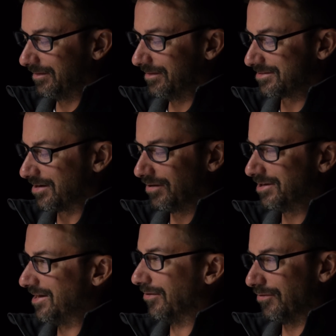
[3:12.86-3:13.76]
Discovery
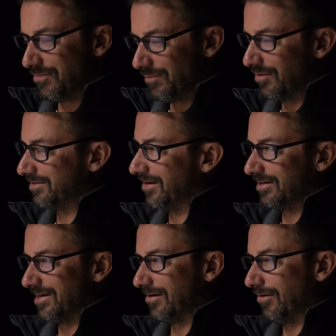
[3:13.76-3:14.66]
Channel or the
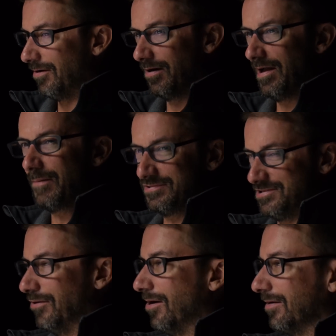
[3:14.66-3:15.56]
Military Channel
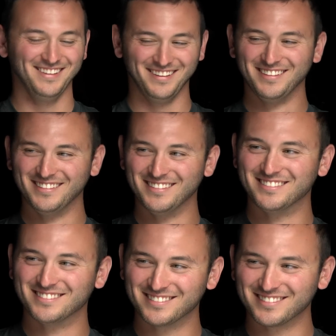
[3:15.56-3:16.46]
episode on Colonel
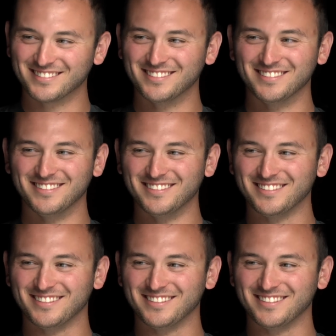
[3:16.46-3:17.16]
Longer in